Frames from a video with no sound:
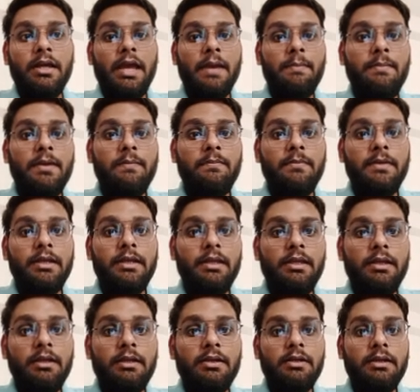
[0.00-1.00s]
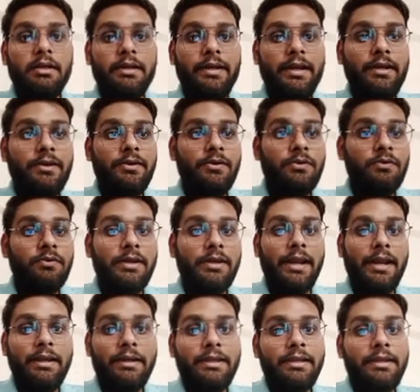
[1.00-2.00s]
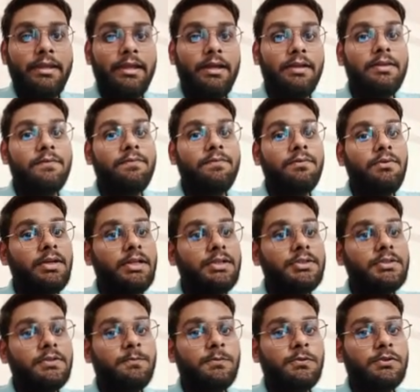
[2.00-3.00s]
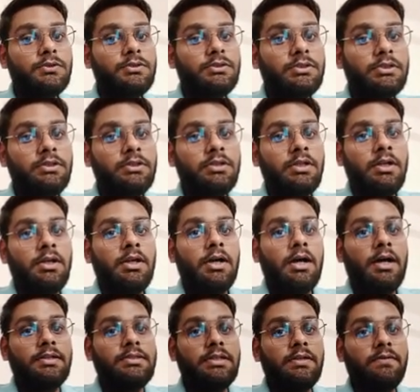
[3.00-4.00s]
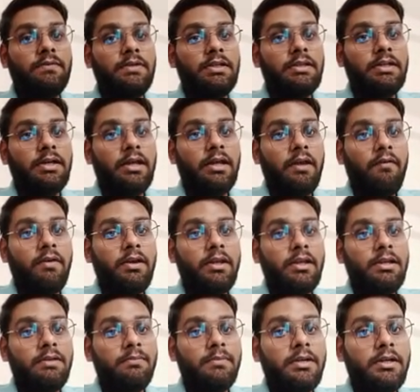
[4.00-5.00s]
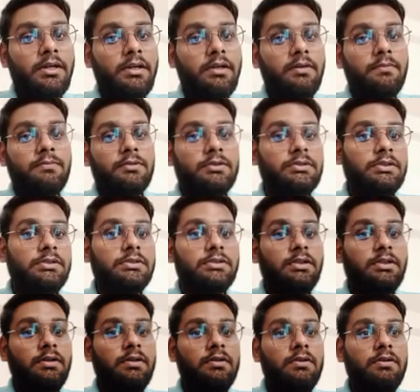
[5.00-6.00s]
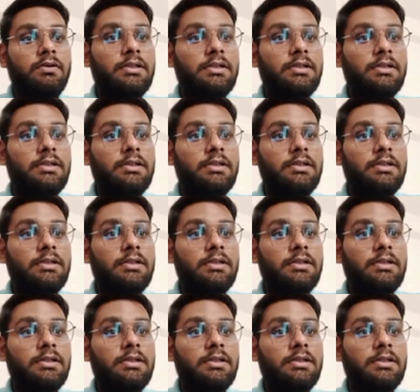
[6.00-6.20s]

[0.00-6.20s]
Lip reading: MMT grade 2 criteria, the full range of motion achieved in the gravity eliminated position, no